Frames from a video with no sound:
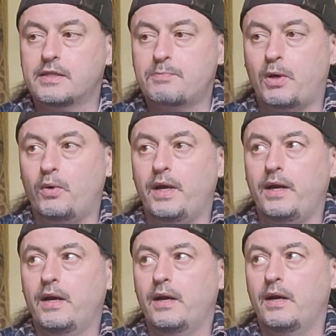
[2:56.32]
bow
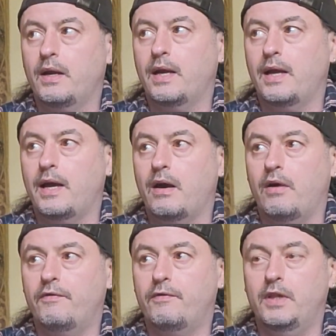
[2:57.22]
here,
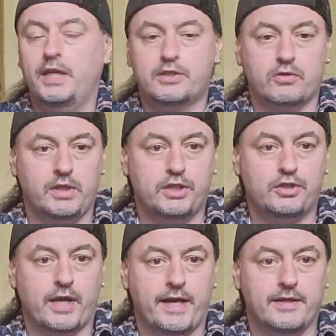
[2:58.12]
I've literally
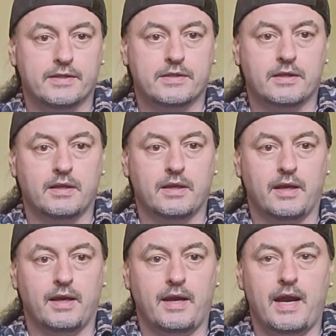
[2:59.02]
changed
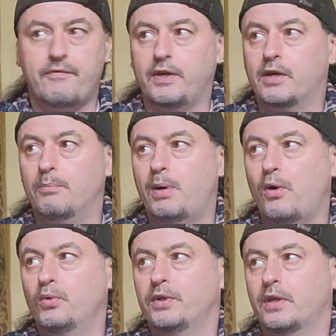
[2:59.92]
every
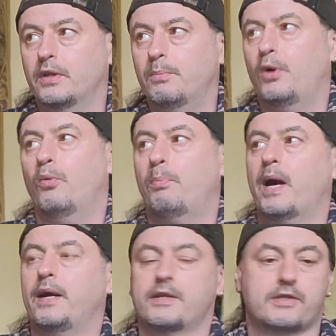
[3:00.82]
component on the bow
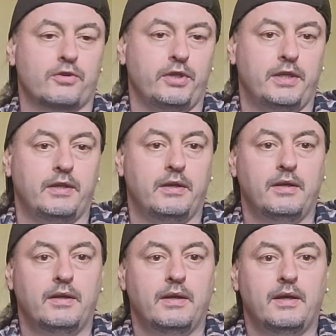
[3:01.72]
bar the sight.
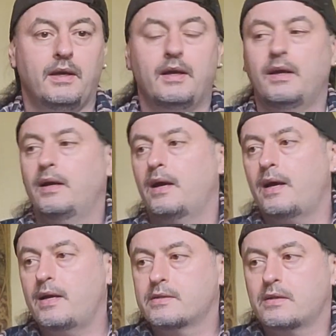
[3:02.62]

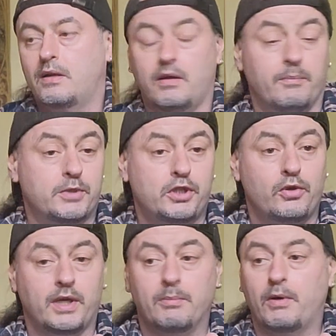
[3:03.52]
As I'm
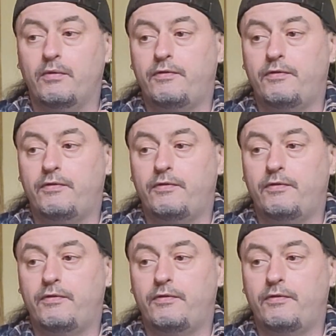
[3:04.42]
shooting about